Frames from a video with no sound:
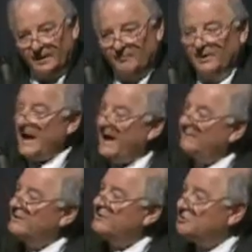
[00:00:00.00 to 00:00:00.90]
but
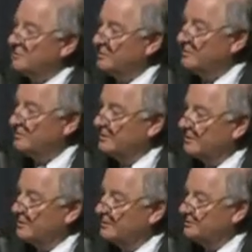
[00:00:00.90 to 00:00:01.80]
having to shoot
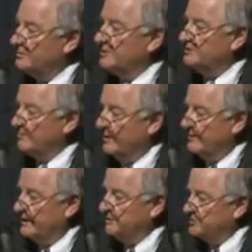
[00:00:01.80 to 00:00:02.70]
Jewish
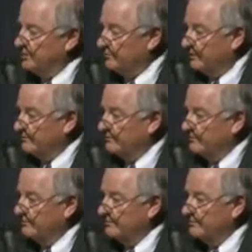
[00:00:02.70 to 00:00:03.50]
women and children